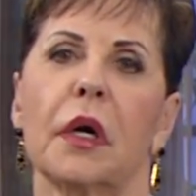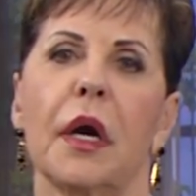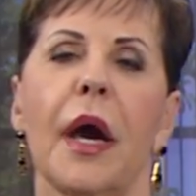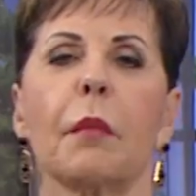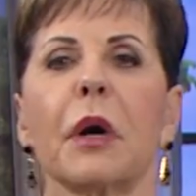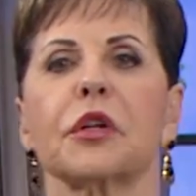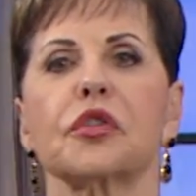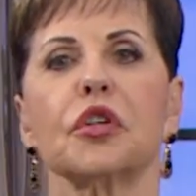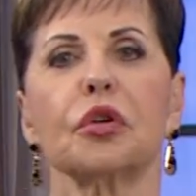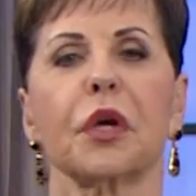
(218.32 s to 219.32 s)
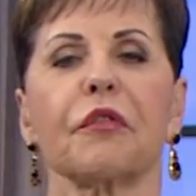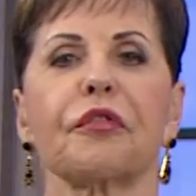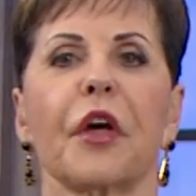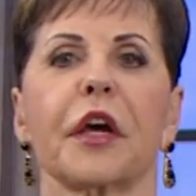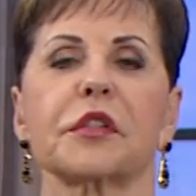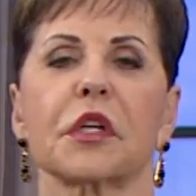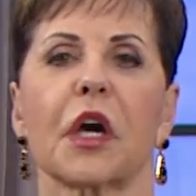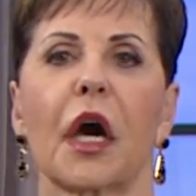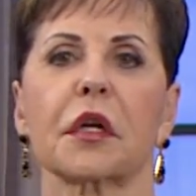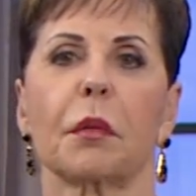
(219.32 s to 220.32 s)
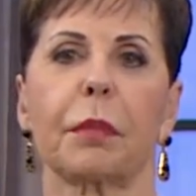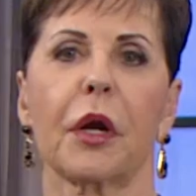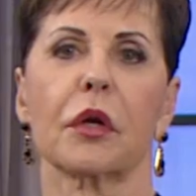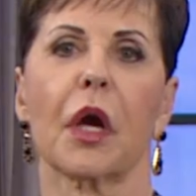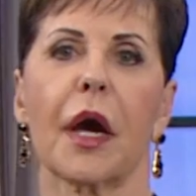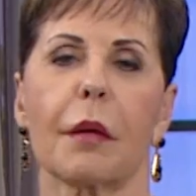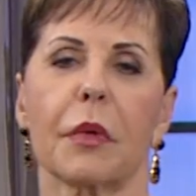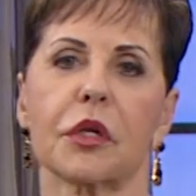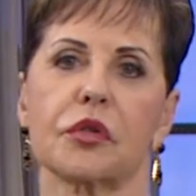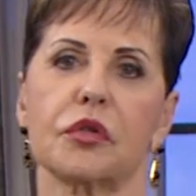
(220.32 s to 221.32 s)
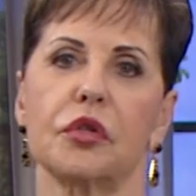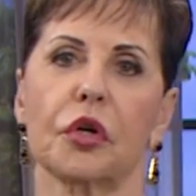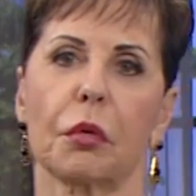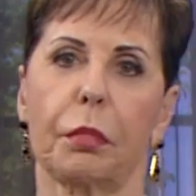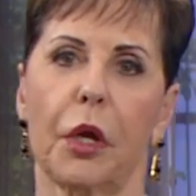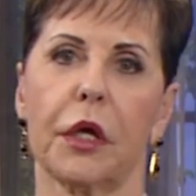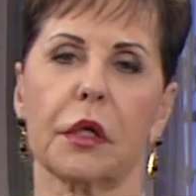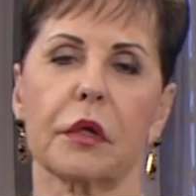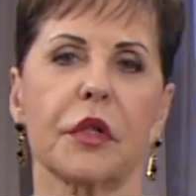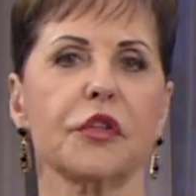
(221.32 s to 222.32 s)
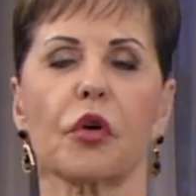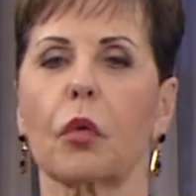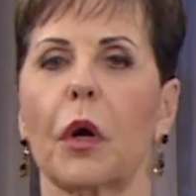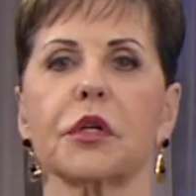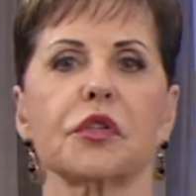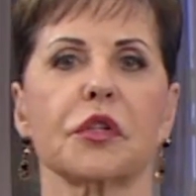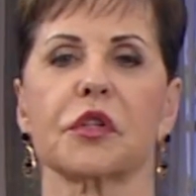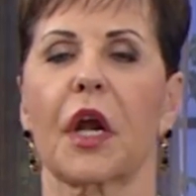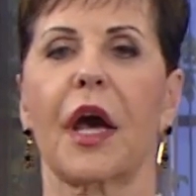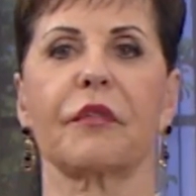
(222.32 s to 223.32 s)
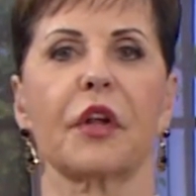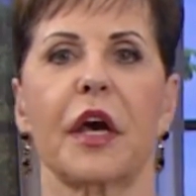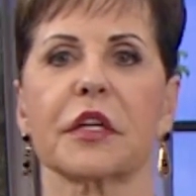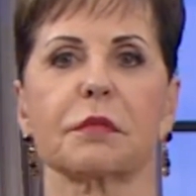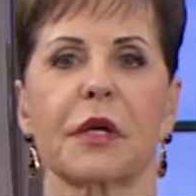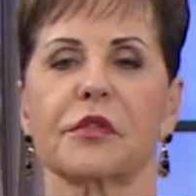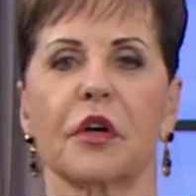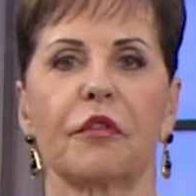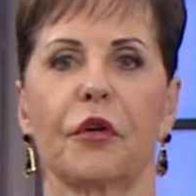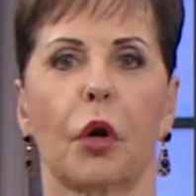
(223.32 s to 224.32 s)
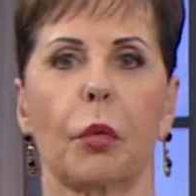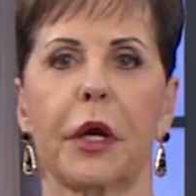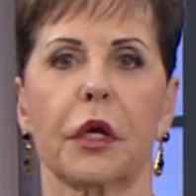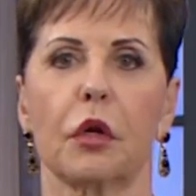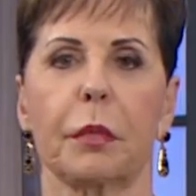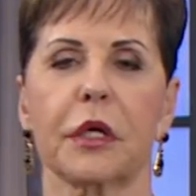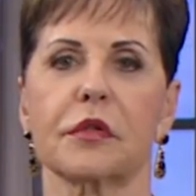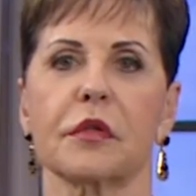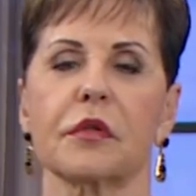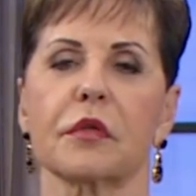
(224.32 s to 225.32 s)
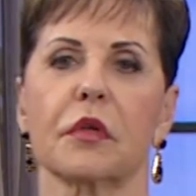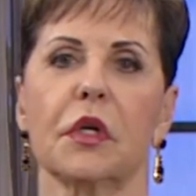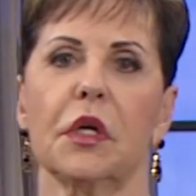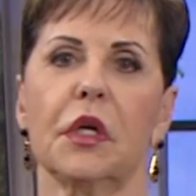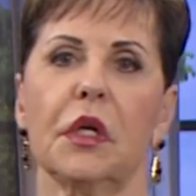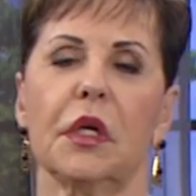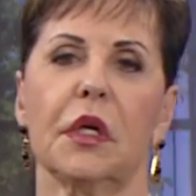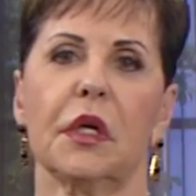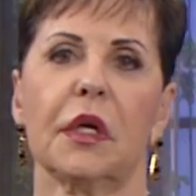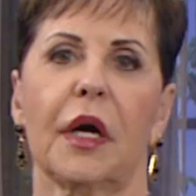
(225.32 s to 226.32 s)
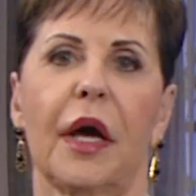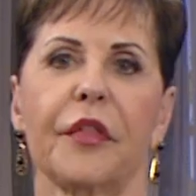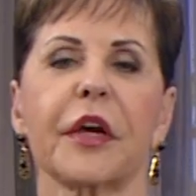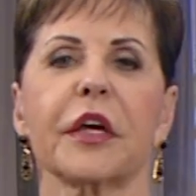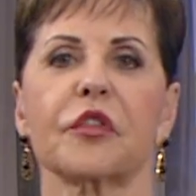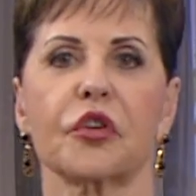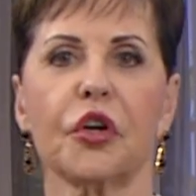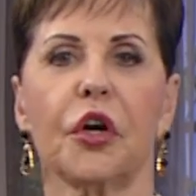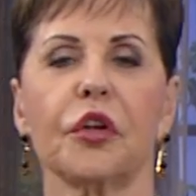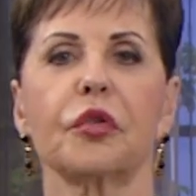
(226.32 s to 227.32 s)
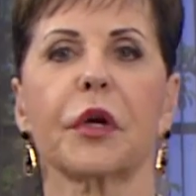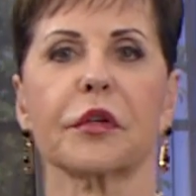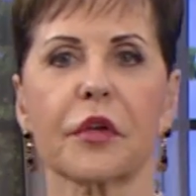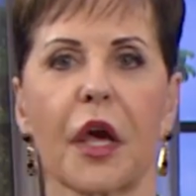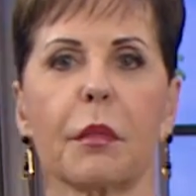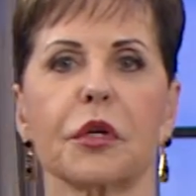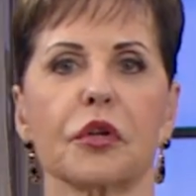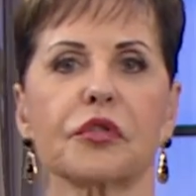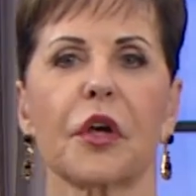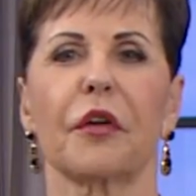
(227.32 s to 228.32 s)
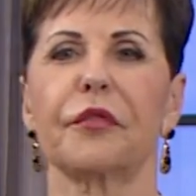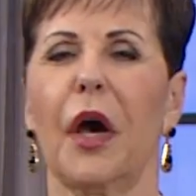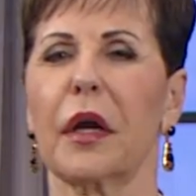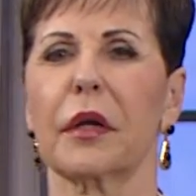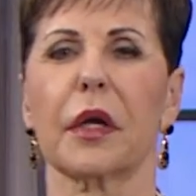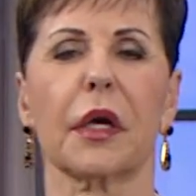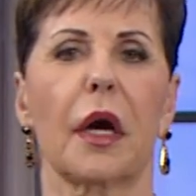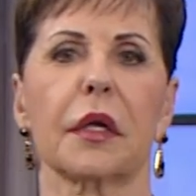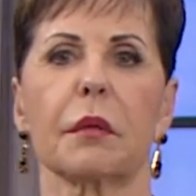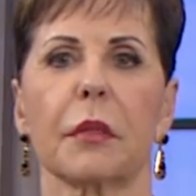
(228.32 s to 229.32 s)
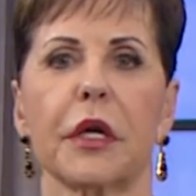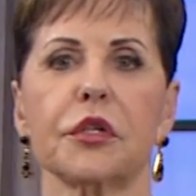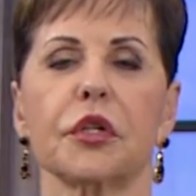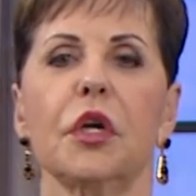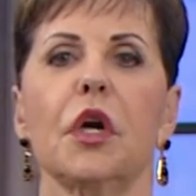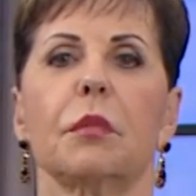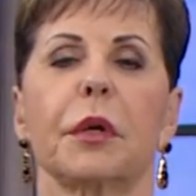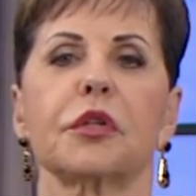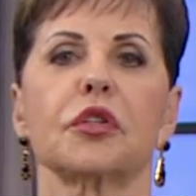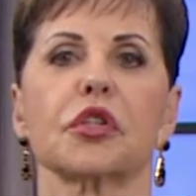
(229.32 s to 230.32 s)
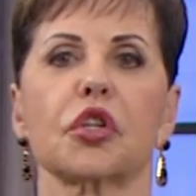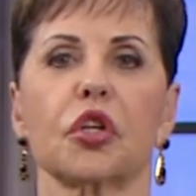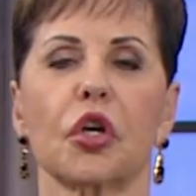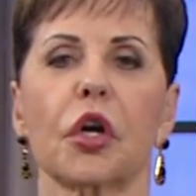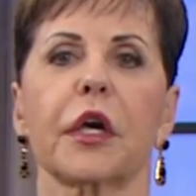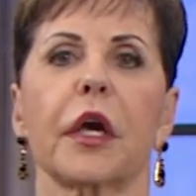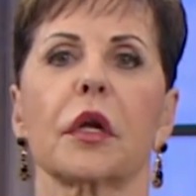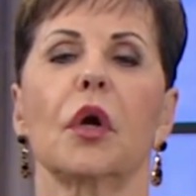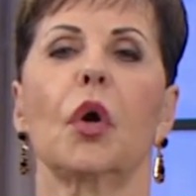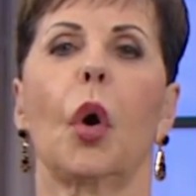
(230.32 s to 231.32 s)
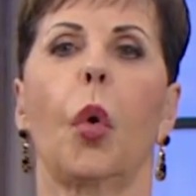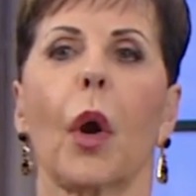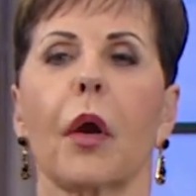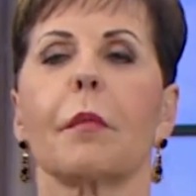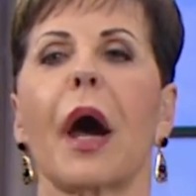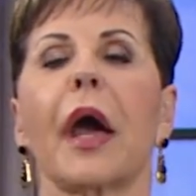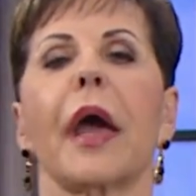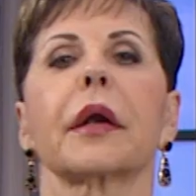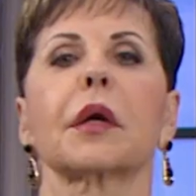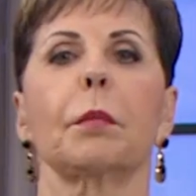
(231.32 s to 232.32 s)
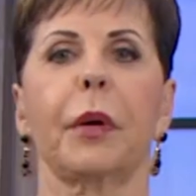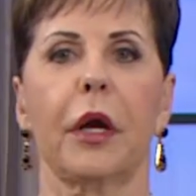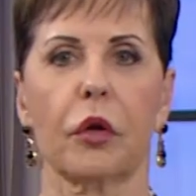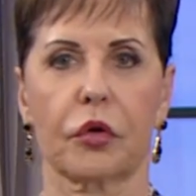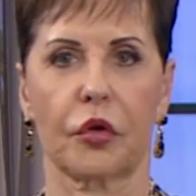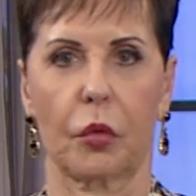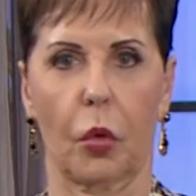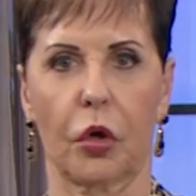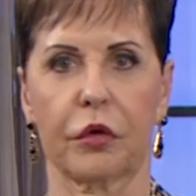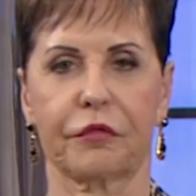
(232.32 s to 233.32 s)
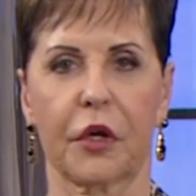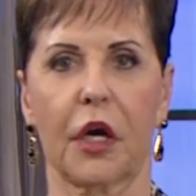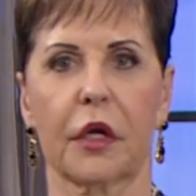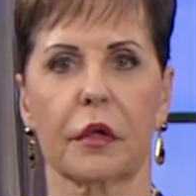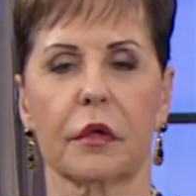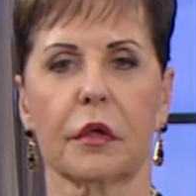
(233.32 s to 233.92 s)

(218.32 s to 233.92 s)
how much do you give thanks to God compared to how much you complain? These are questions that I have to ask myself on a regular basis. I think it's good to examine yourself, not under condemnation, but to just look at where am I at compared to the Word of God.